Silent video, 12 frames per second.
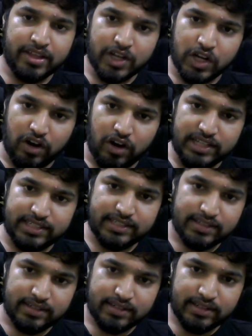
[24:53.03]

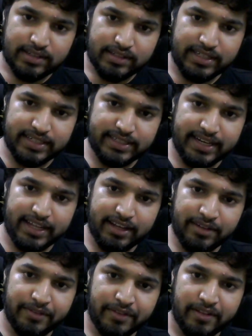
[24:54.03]
calls GCD
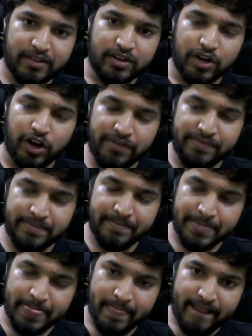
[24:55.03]
of
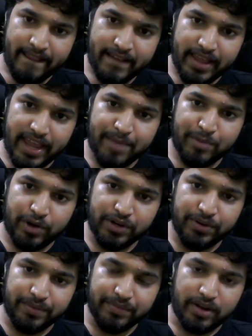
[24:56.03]
A modulo